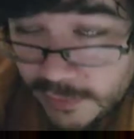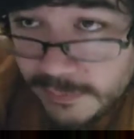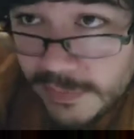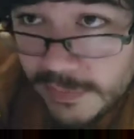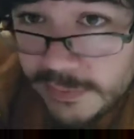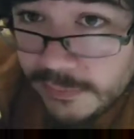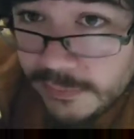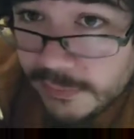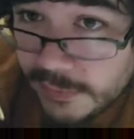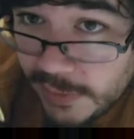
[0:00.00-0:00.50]

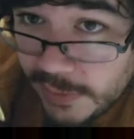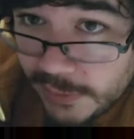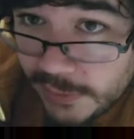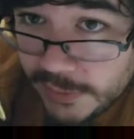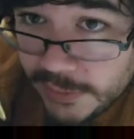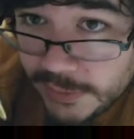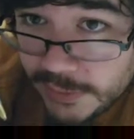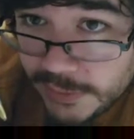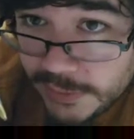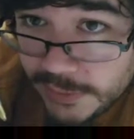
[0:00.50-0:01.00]
special
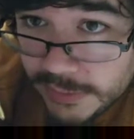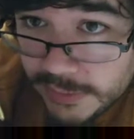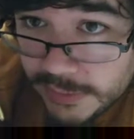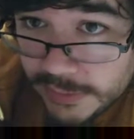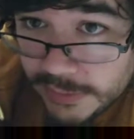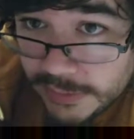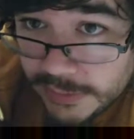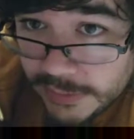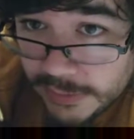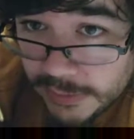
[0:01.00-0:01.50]
touch,
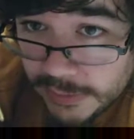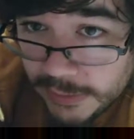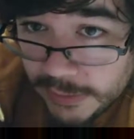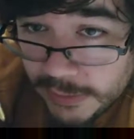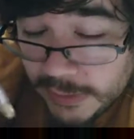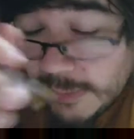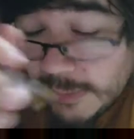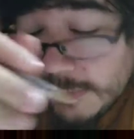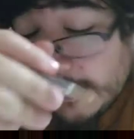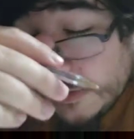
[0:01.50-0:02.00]

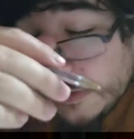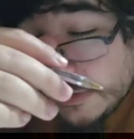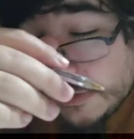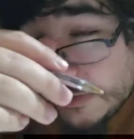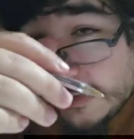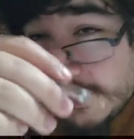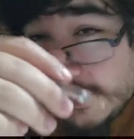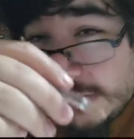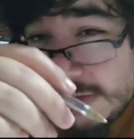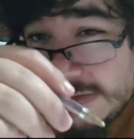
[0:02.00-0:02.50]
but
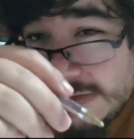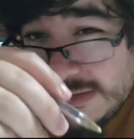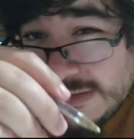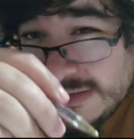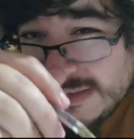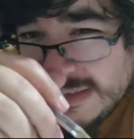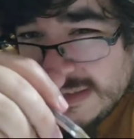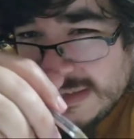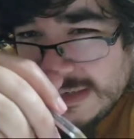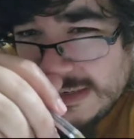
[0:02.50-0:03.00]
instead they
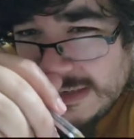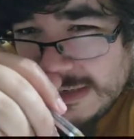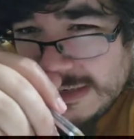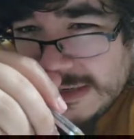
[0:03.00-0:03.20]
just